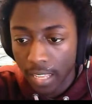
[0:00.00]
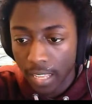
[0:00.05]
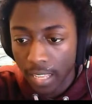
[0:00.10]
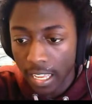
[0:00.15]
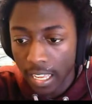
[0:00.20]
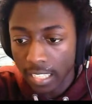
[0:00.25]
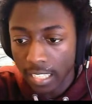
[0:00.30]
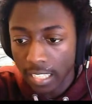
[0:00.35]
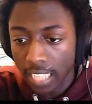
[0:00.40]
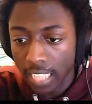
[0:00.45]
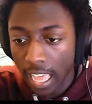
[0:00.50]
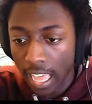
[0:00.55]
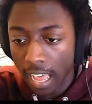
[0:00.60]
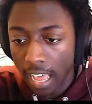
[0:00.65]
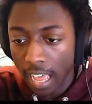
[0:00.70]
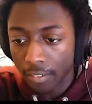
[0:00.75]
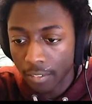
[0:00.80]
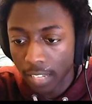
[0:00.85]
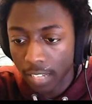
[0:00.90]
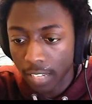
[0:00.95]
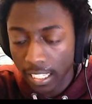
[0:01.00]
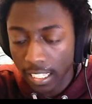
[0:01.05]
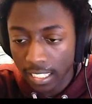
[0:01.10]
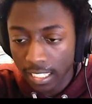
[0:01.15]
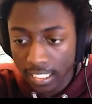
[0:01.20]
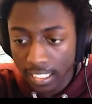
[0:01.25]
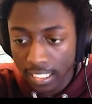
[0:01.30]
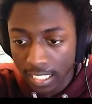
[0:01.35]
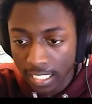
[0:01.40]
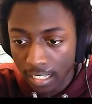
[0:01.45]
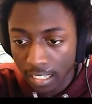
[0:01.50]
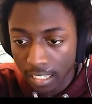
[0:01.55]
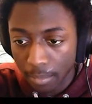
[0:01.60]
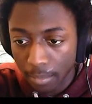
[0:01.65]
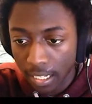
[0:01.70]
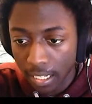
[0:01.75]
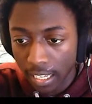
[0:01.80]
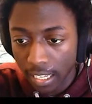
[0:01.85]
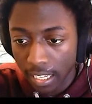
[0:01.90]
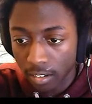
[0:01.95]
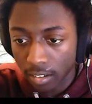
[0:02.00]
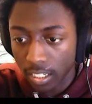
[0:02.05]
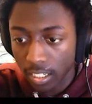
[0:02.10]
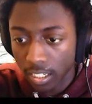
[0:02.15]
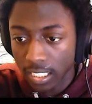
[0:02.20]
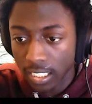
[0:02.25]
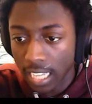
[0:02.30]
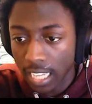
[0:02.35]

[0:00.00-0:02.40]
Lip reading: is have, like, let's say the mid laner doesn't